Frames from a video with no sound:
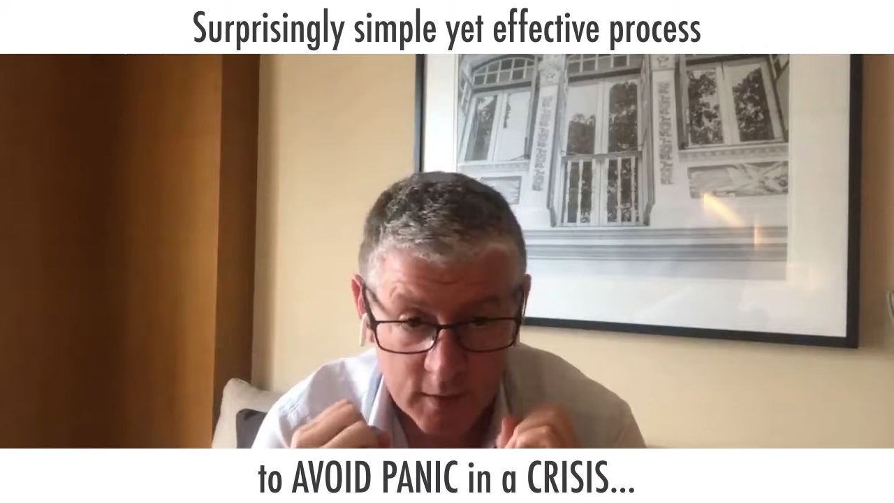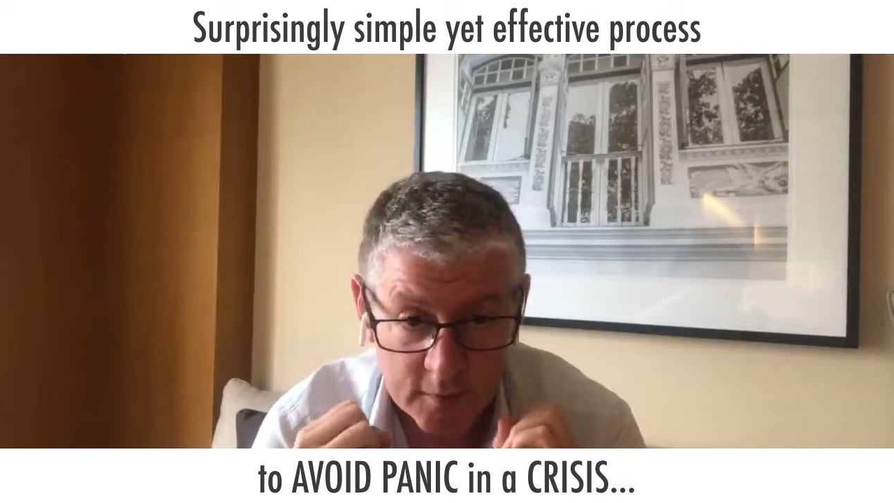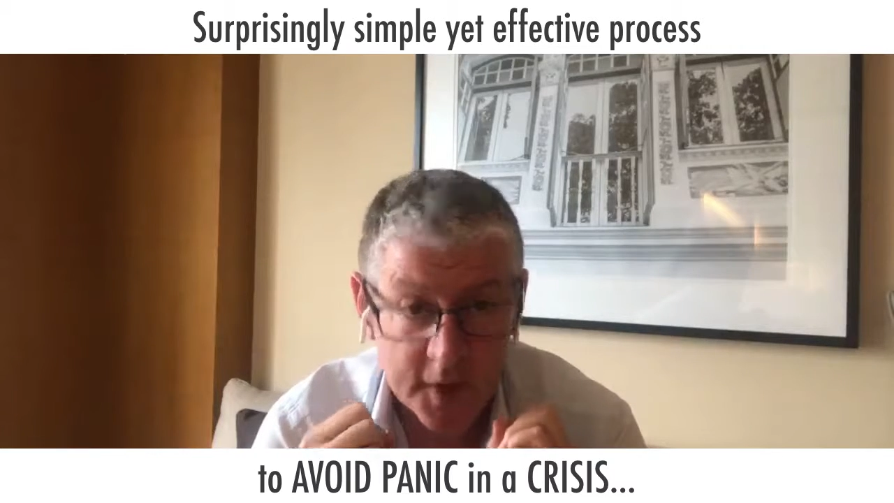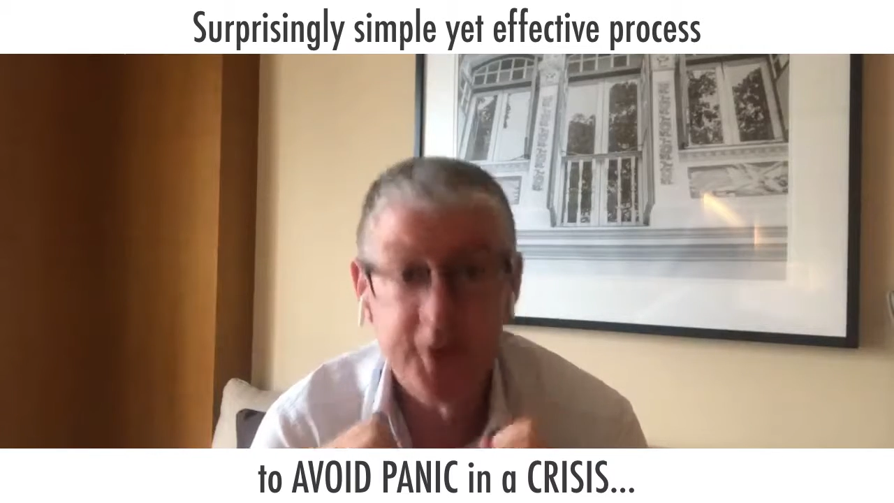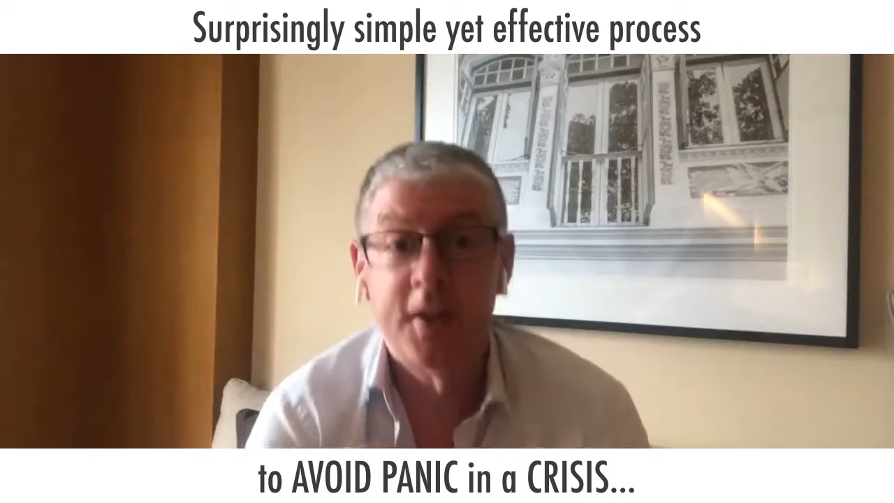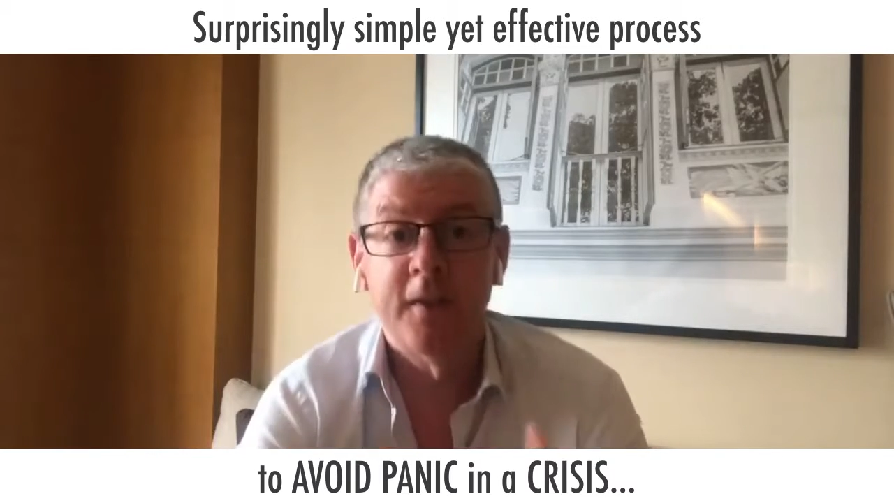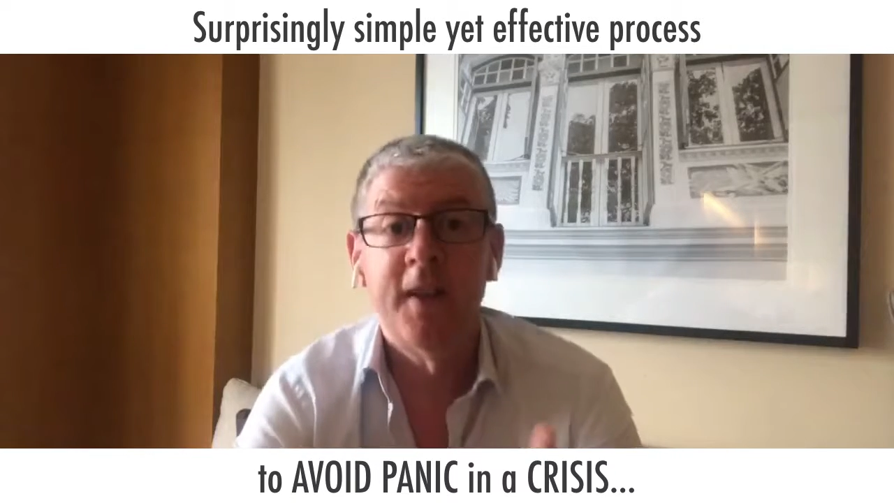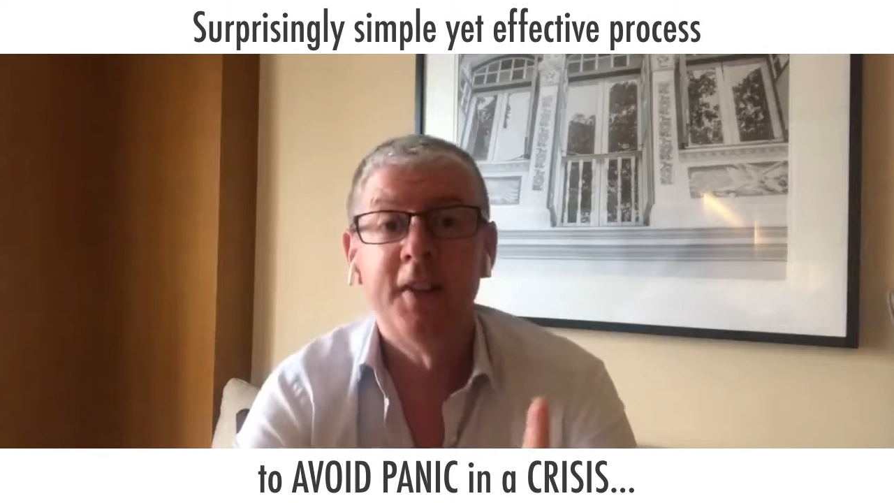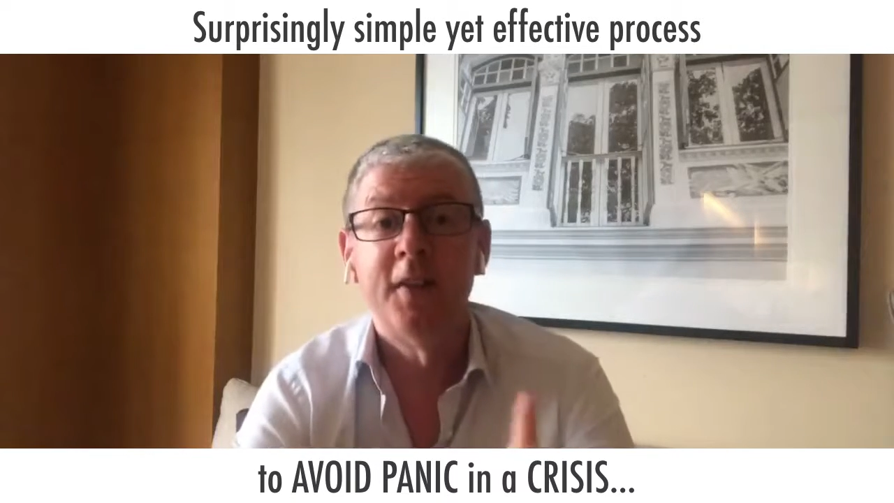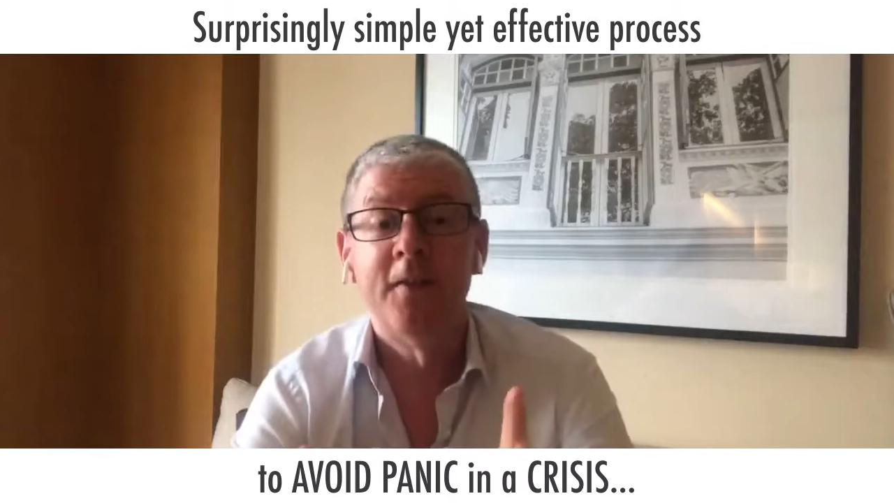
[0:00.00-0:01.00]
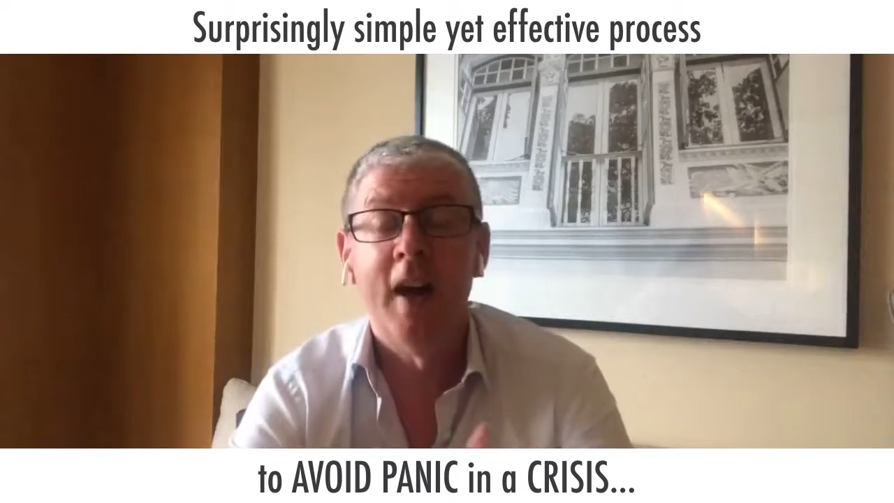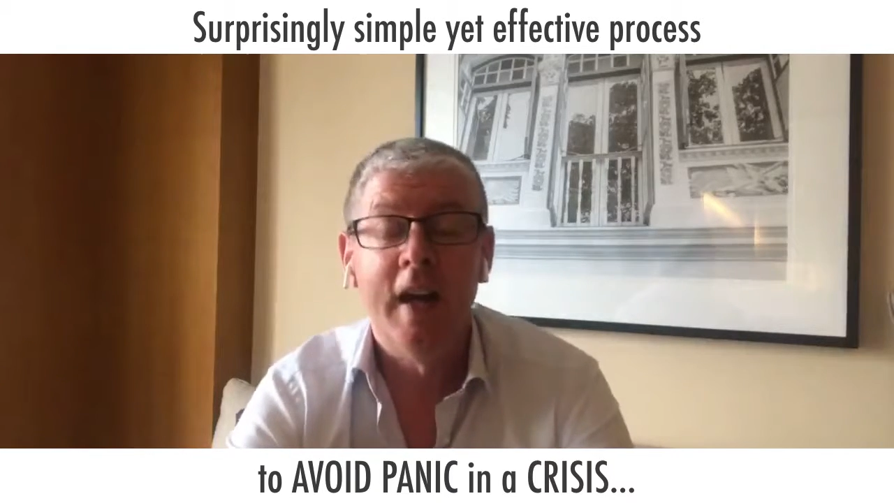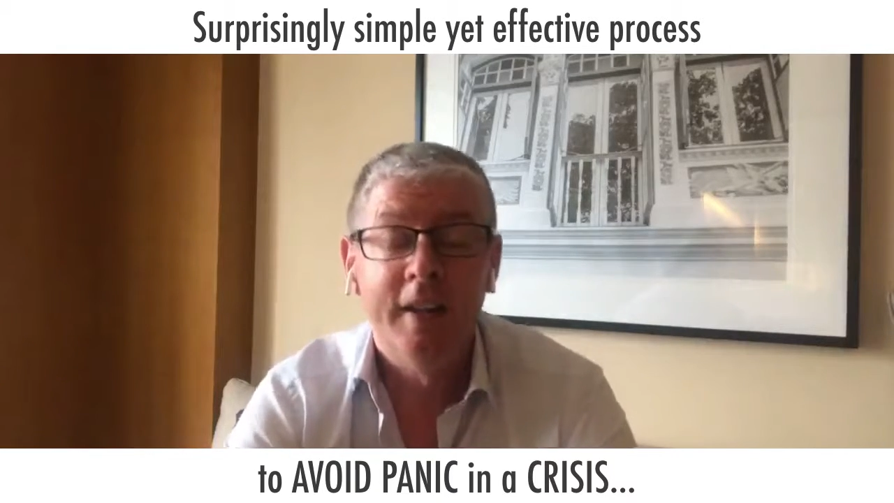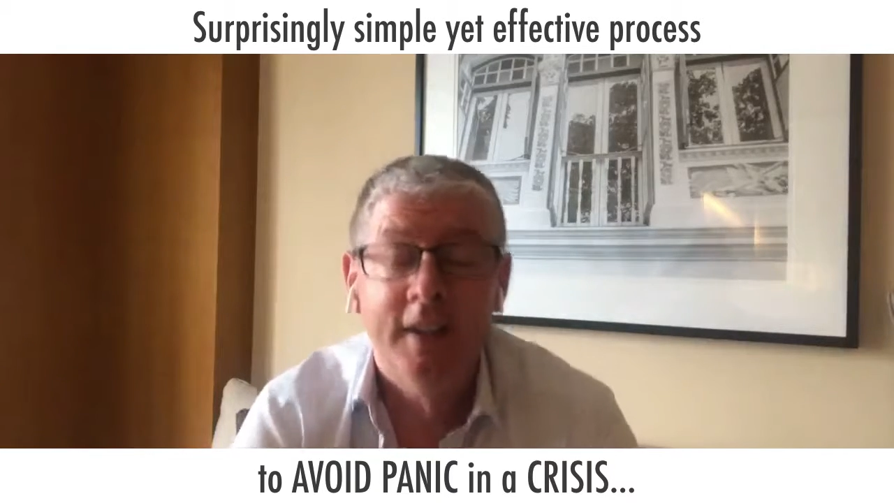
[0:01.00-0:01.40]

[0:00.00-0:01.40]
the stuff hit the fan